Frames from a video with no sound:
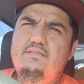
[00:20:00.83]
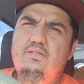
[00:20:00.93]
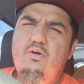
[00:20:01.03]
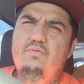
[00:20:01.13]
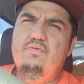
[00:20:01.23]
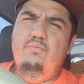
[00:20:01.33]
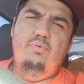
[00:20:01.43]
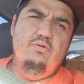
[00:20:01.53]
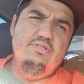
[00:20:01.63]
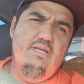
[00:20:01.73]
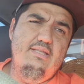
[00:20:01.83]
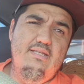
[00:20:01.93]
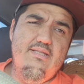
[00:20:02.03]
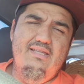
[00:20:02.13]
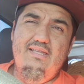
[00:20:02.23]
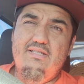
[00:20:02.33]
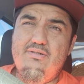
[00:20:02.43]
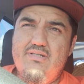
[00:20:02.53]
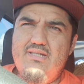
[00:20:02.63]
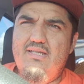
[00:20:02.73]
go from pole sanding to
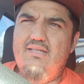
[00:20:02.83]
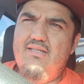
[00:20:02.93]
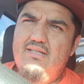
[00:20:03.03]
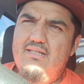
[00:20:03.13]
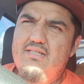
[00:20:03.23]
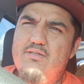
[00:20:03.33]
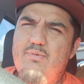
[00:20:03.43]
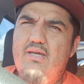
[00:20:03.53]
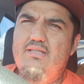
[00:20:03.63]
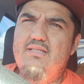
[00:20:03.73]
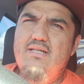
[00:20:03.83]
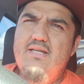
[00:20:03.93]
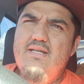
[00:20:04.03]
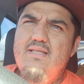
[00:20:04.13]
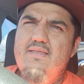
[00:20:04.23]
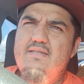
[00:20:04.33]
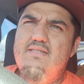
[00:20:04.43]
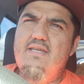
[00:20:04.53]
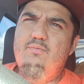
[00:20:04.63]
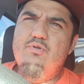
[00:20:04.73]
electric sanding and expect the
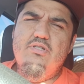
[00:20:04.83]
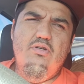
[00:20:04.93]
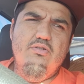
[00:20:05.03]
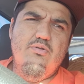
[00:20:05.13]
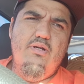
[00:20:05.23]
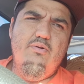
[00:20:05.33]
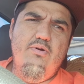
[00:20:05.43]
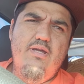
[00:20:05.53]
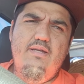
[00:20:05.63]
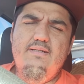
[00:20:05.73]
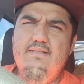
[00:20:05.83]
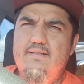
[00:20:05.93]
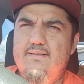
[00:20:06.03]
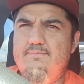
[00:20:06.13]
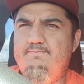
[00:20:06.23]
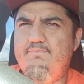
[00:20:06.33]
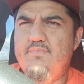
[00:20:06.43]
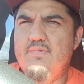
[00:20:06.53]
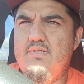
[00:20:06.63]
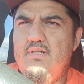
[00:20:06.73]
same results right away. Um,
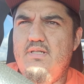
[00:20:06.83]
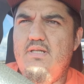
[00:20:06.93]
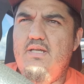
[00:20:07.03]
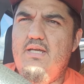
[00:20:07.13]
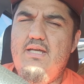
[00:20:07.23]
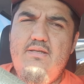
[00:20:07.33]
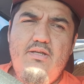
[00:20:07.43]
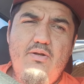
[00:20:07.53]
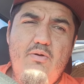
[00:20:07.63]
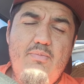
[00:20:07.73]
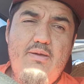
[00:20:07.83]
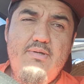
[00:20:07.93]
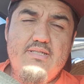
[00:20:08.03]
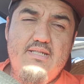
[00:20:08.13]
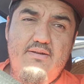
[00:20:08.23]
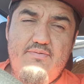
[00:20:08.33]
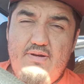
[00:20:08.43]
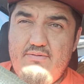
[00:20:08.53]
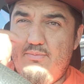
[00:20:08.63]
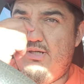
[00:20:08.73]
and you know, maybe it's not for
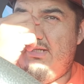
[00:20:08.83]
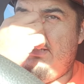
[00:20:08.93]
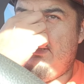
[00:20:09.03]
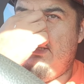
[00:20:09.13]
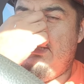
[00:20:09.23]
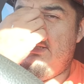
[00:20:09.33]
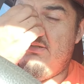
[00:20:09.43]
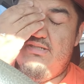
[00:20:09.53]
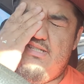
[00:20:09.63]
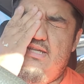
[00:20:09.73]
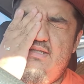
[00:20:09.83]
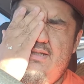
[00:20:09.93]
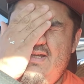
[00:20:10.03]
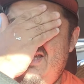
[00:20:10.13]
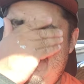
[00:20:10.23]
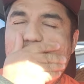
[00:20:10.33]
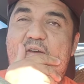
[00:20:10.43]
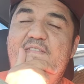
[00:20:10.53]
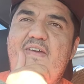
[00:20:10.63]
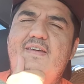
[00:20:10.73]
everybody, the electric sanding. I,
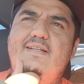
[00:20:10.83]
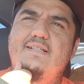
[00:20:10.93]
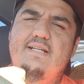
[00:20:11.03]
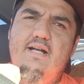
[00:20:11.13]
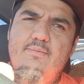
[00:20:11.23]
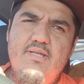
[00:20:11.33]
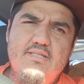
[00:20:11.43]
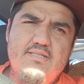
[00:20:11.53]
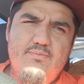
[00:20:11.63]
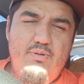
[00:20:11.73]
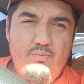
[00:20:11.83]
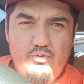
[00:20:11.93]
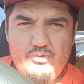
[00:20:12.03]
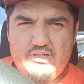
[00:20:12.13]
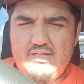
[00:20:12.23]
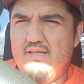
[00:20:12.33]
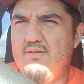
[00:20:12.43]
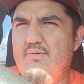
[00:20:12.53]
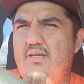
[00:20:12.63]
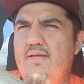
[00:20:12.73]
have had uh, comments, people reached out
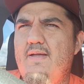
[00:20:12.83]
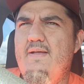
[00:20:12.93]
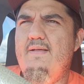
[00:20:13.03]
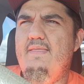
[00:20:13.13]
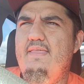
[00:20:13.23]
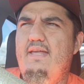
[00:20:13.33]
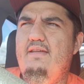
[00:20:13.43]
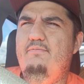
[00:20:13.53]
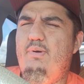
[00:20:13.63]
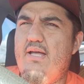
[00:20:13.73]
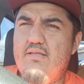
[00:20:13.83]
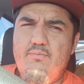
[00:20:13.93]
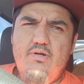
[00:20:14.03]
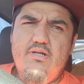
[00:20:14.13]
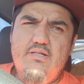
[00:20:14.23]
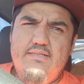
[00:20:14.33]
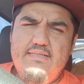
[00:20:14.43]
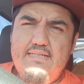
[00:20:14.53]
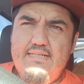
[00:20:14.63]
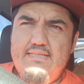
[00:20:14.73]
to me that have bought the
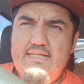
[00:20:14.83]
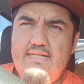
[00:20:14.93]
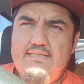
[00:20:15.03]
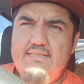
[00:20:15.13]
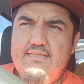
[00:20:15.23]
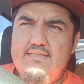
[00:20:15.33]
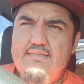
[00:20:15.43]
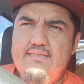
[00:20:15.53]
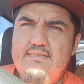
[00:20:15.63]
Mirka and that uh,